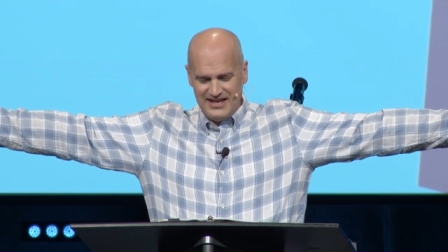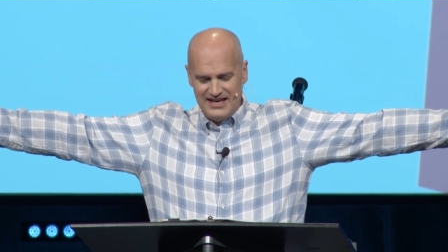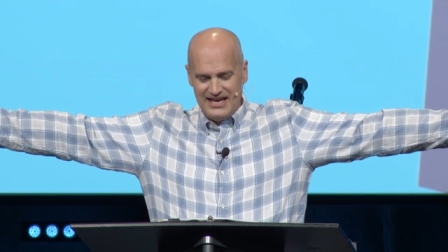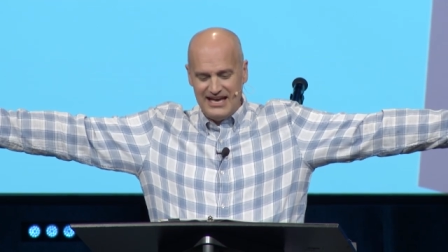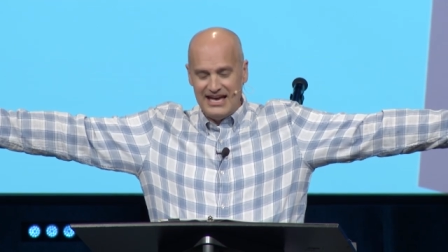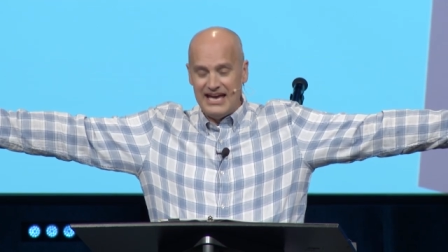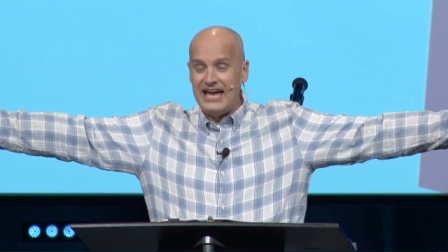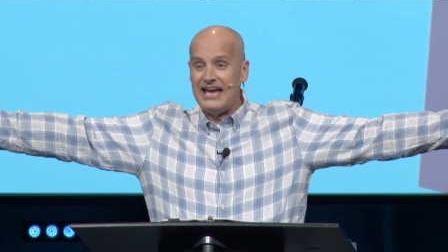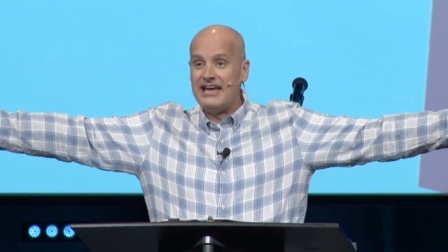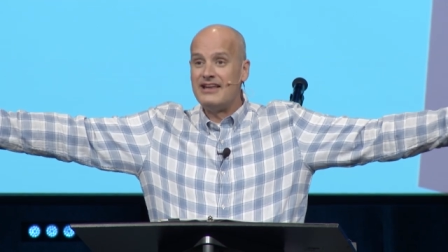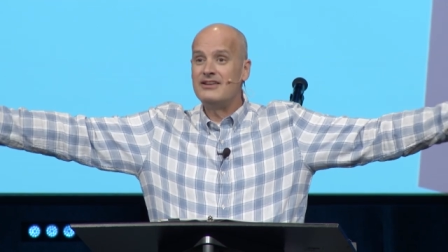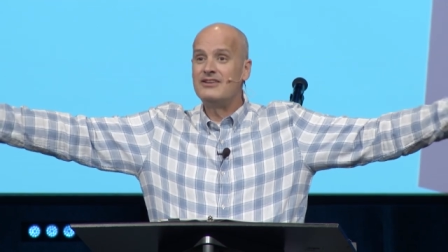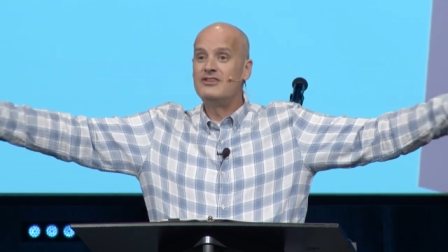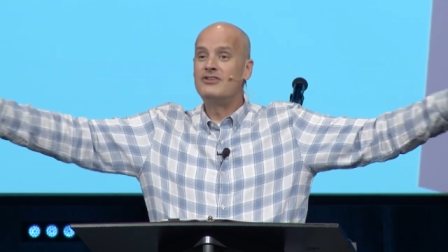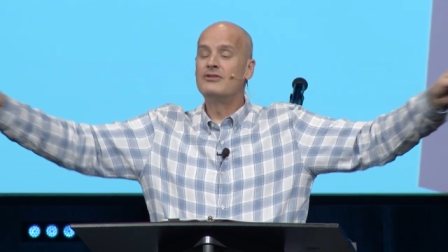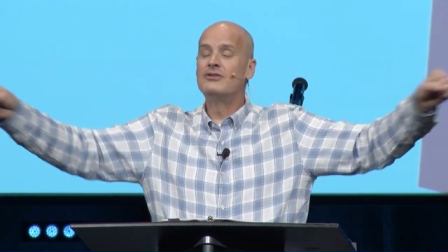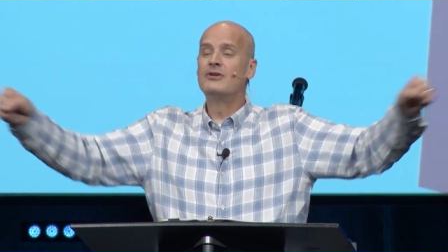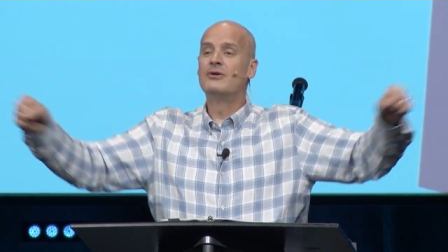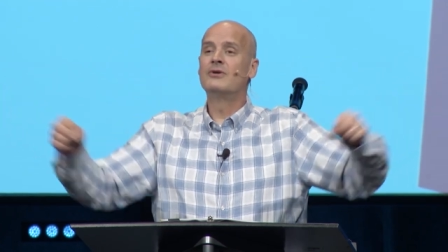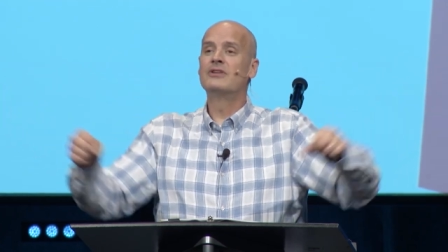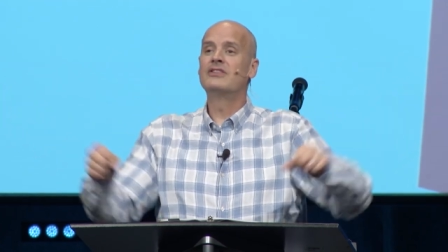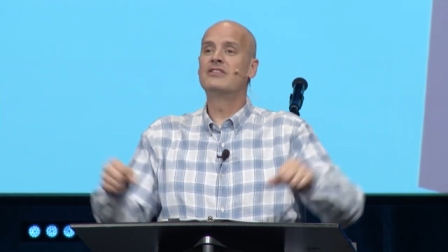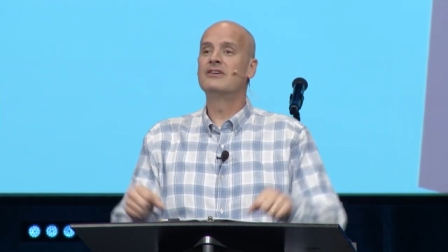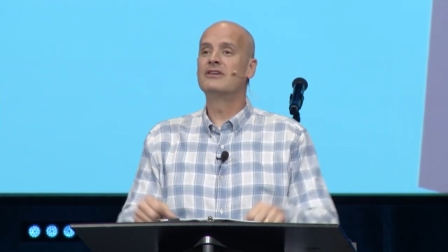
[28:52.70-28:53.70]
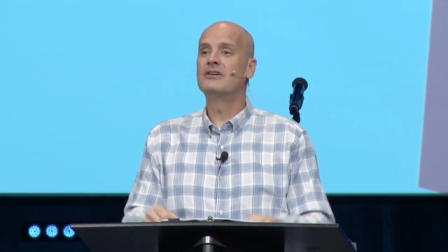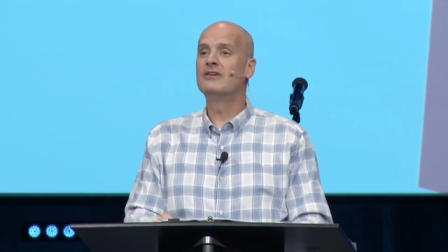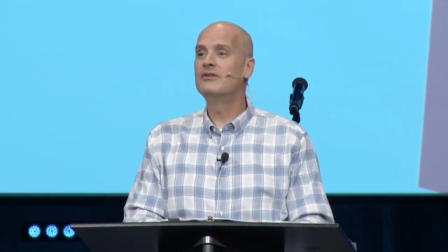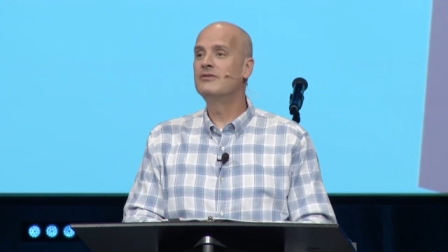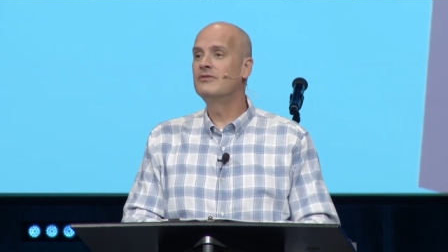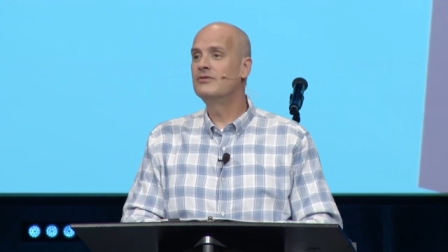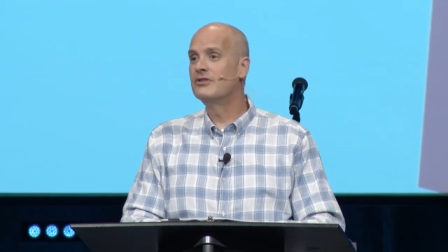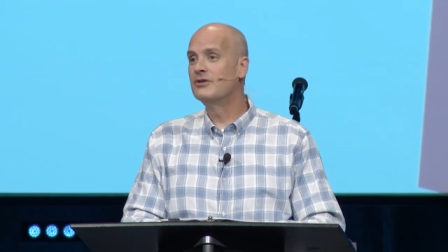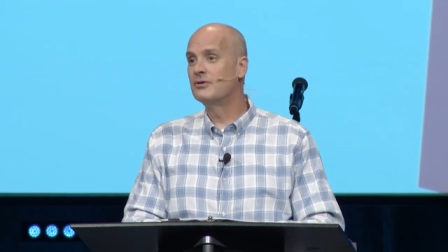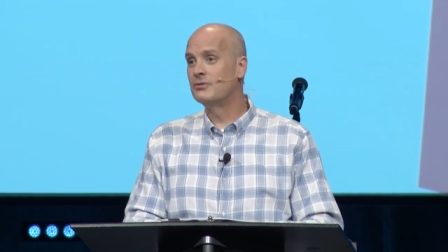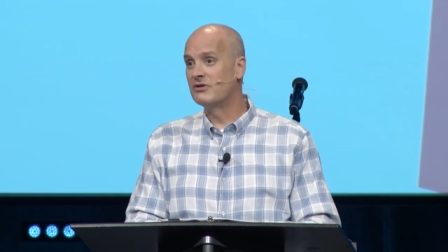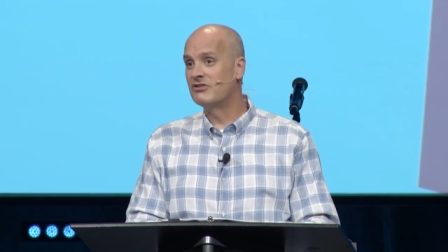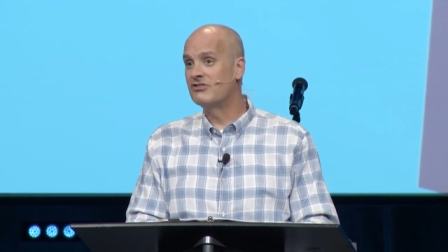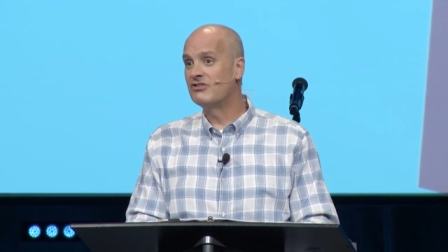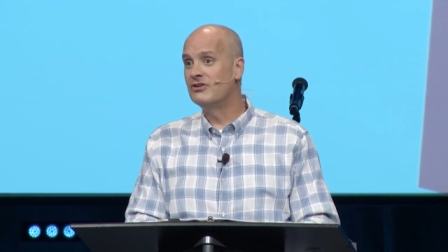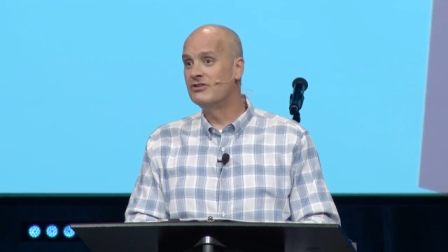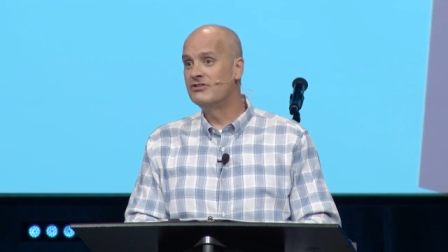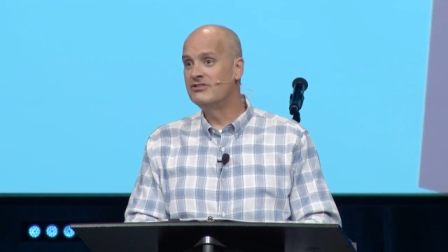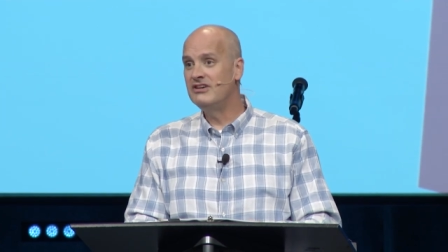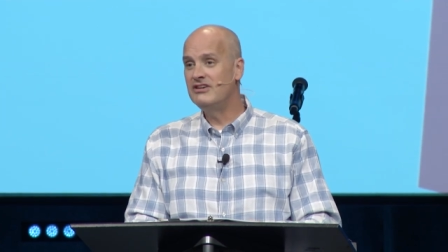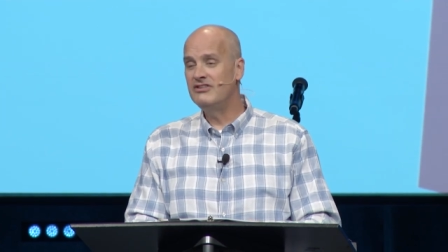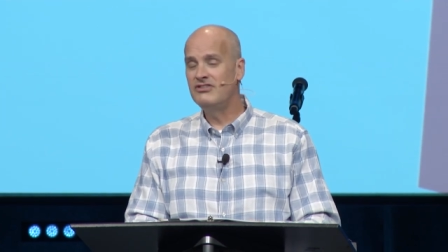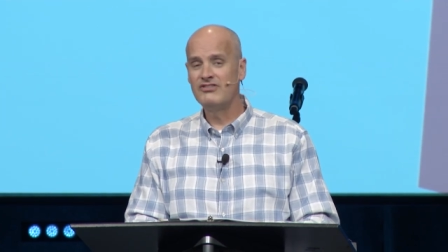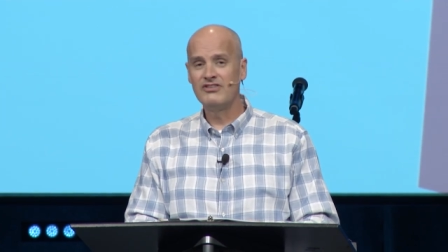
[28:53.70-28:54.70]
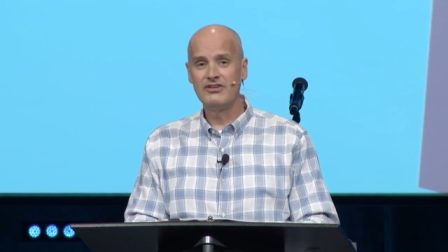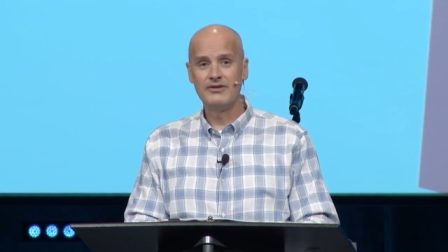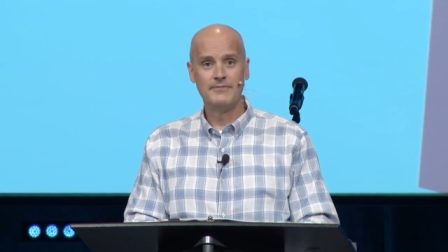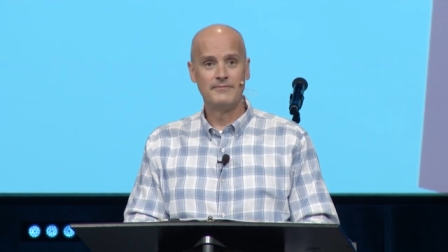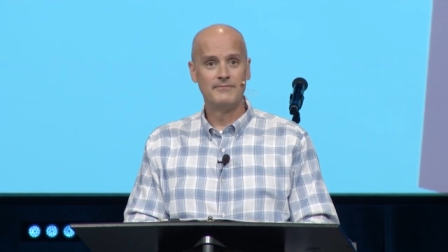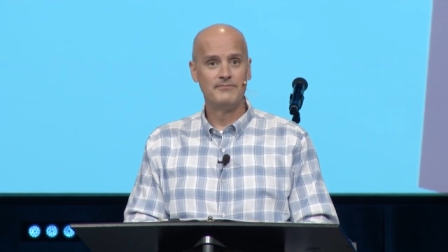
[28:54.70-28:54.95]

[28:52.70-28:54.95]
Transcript: And you know what the, the result is?